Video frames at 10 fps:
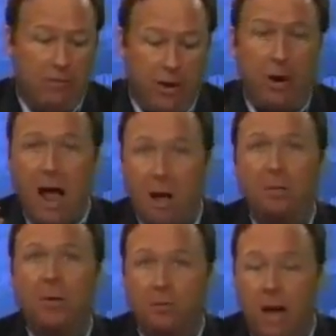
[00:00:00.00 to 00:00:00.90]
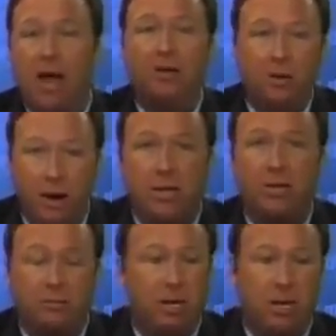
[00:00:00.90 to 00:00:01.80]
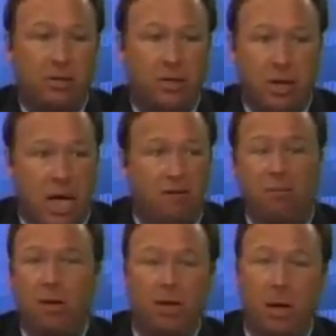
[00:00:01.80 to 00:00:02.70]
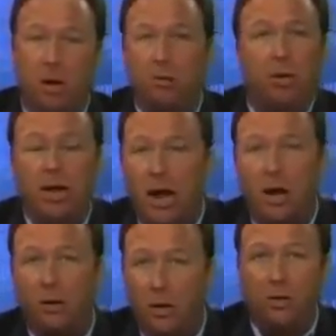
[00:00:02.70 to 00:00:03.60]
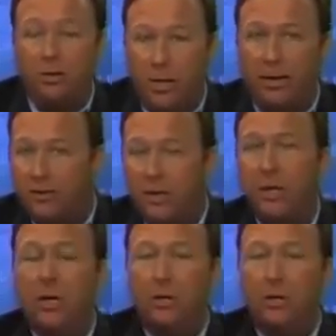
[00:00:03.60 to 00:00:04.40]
They're out of their minds crazy because the government can only hire lunatics